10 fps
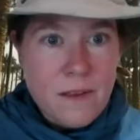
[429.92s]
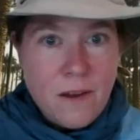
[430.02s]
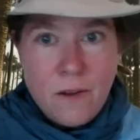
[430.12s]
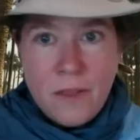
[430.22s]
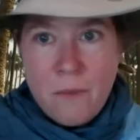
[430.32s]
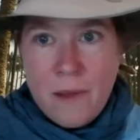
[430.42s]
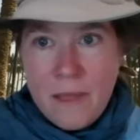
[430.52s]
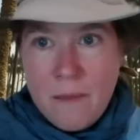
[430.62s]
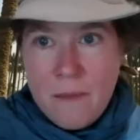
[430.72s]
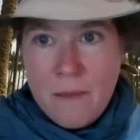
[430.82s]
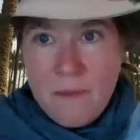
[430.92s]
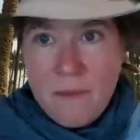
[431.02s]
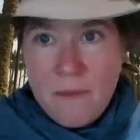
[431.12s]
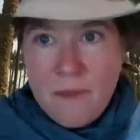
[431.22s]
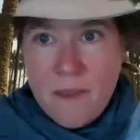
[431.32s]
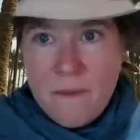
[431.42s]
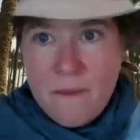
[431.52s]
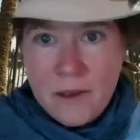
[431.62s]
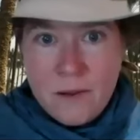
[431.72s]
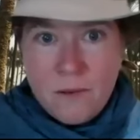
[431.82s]
Hold on, wait. Let me see if I can do
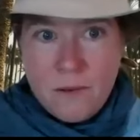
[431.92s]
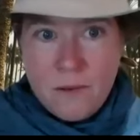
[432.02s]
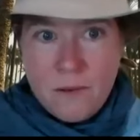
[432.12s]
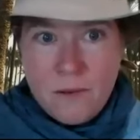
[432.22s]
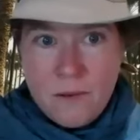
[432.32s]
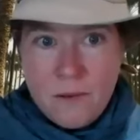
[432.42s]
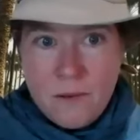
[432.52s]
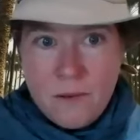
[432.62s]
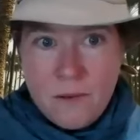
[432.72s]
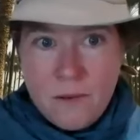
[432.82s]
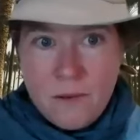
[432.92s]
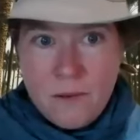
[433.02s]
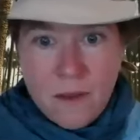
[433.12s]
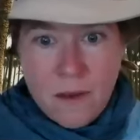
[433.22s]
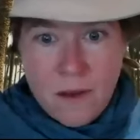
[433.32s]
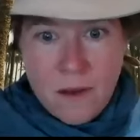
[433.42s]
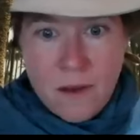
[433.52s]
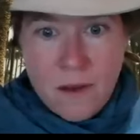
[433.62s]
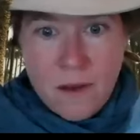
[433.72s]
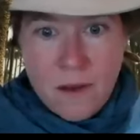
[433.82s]
this.
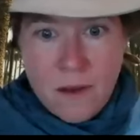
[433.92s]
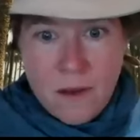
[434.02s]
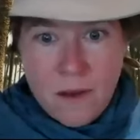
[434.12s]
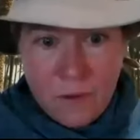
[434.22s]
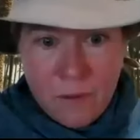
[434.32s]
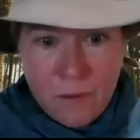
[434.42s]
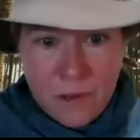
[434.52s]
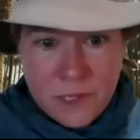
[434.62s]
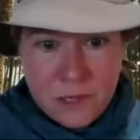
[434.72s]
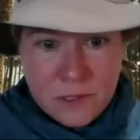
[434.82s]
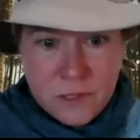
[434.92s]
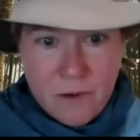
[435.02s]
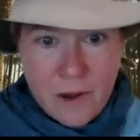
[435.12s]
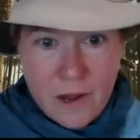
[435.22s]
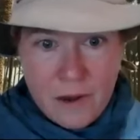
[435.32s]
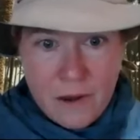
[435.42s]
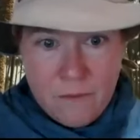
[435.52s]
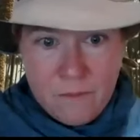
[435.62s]
Um, okay, hold on, wait. Share screen.